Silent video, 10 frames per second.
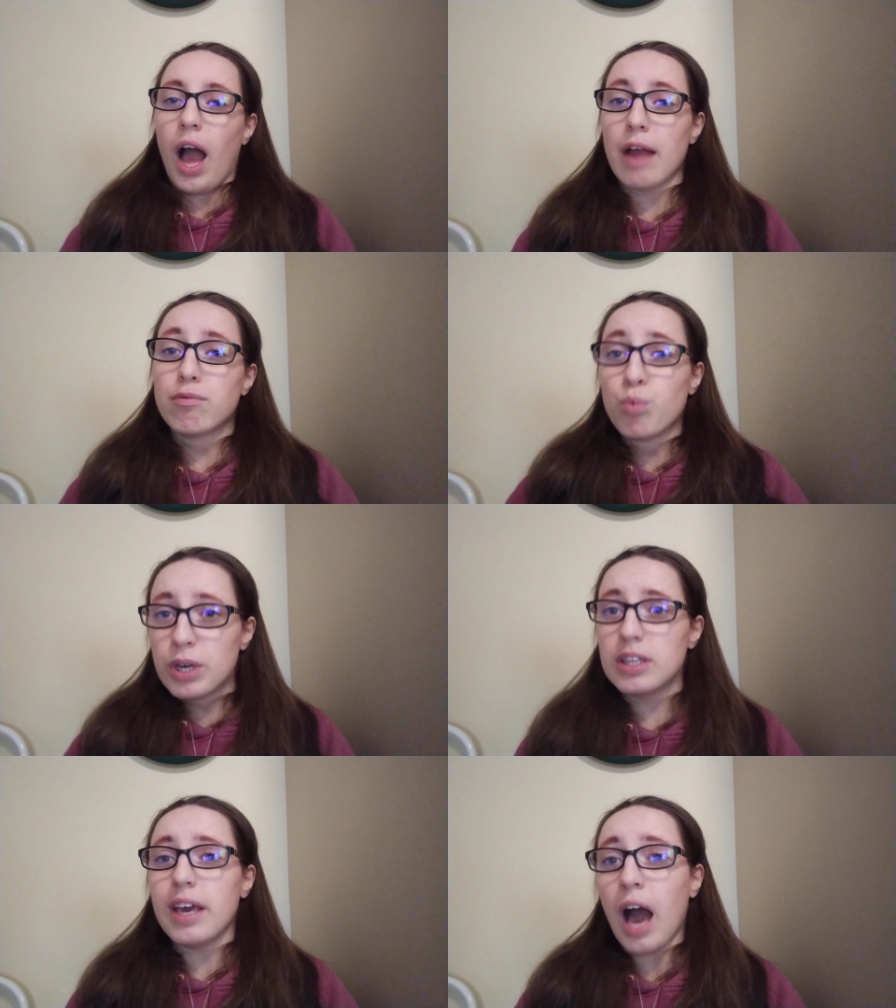I
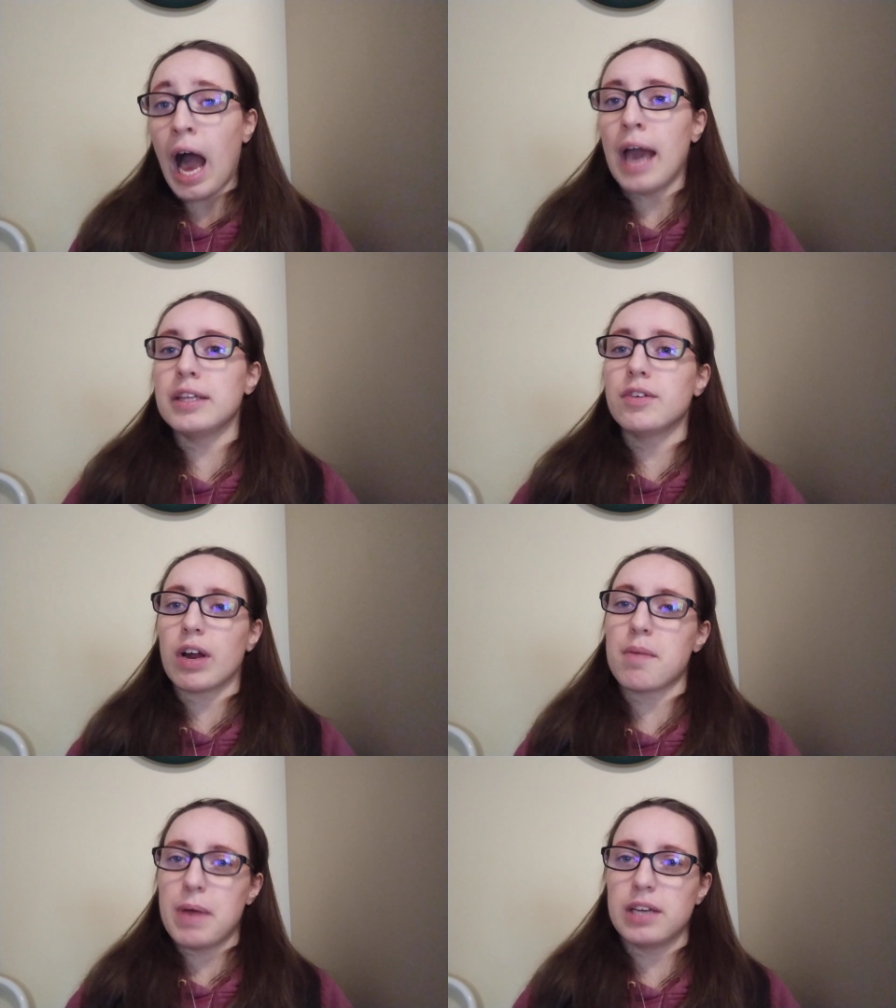really highly
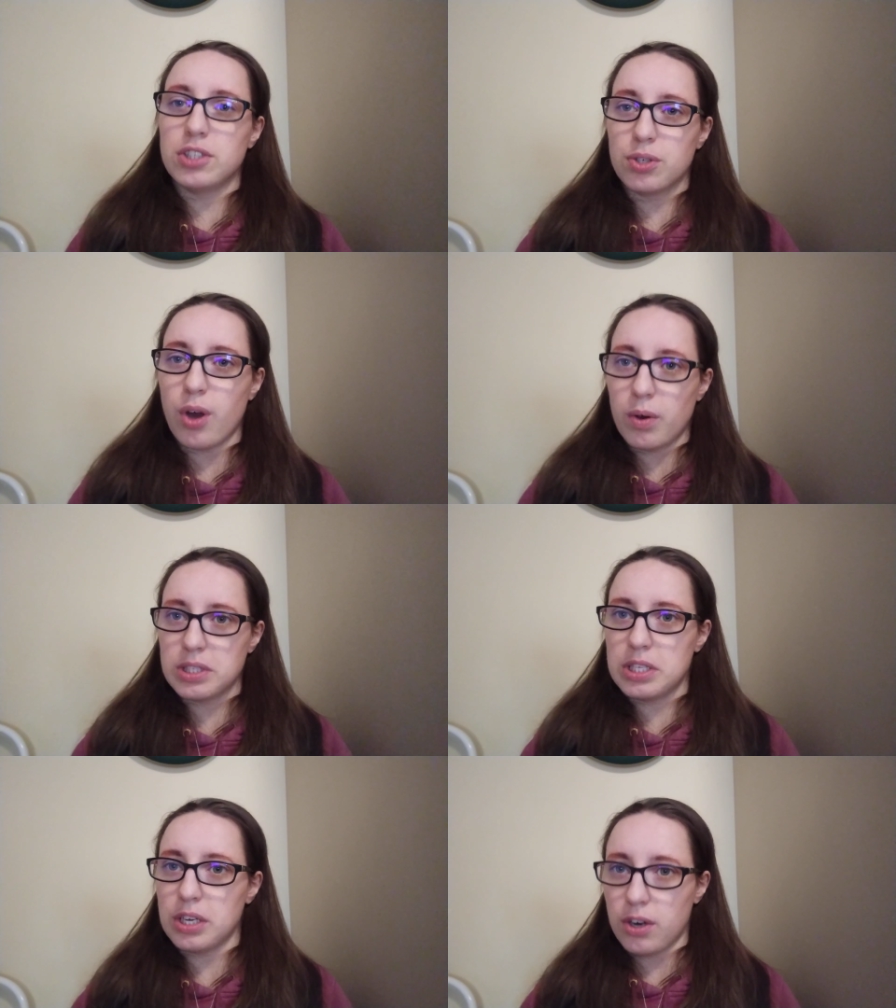recommend you go and
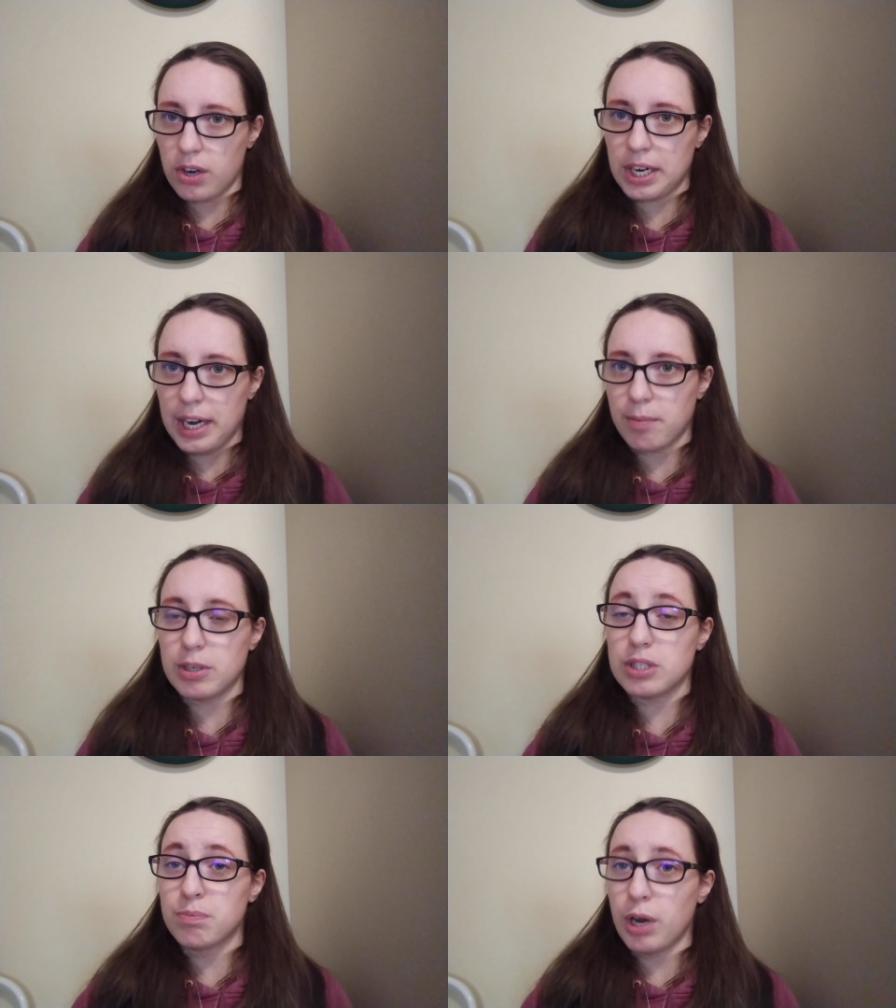see Kirk
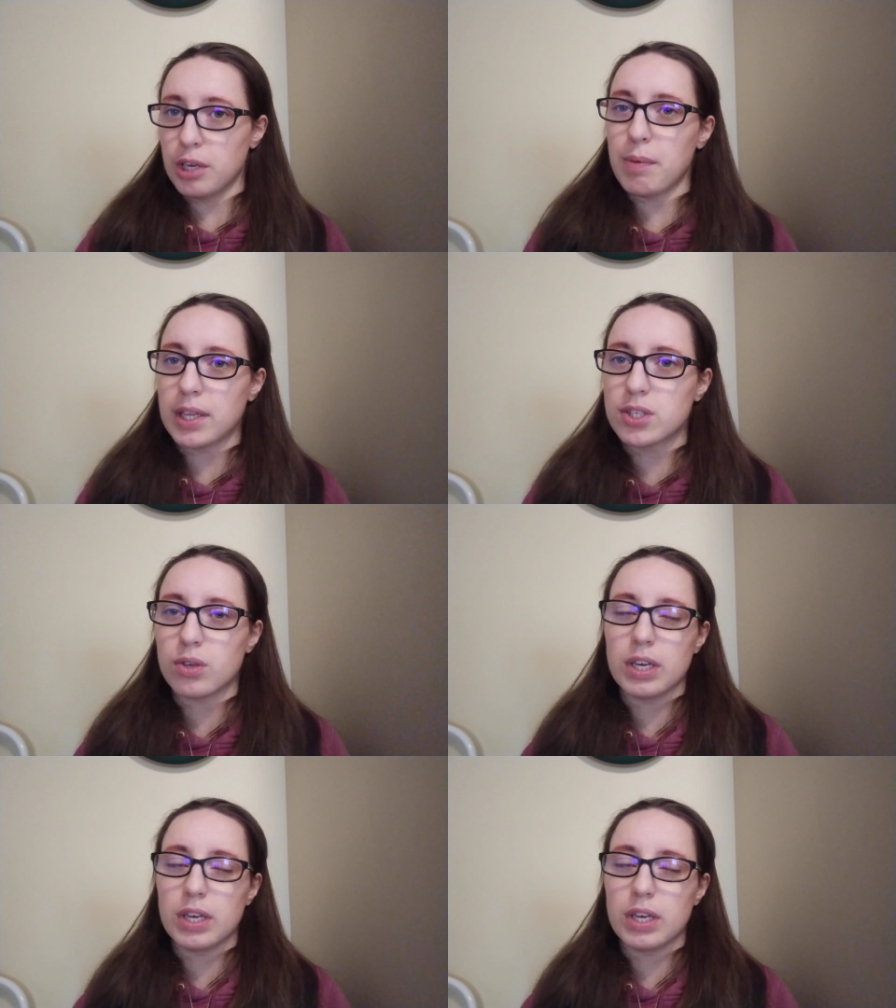Cameron's Monumental.